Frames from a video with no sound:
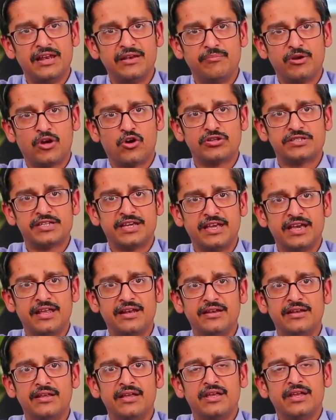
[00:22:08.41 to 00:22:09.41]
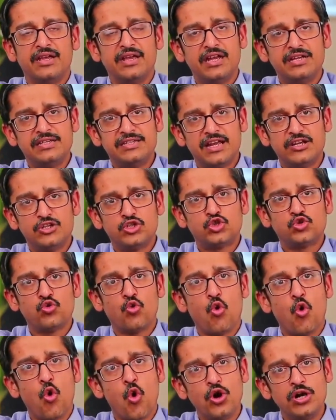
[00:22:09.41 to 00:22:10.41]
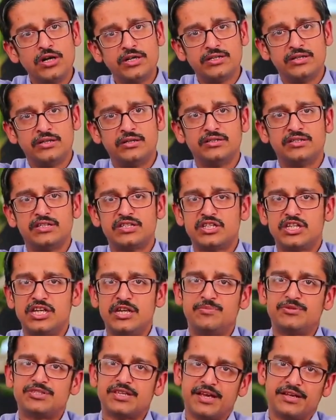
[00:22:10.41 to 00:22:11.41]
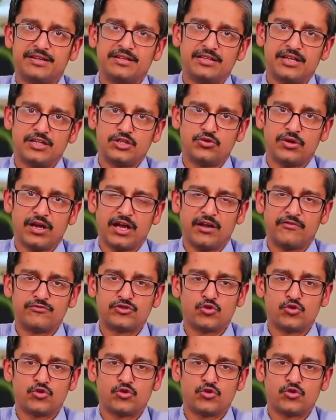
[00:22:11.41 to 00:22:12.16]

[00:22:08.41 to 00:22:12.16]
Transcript: because it tends to alter the sleep cycle that you have.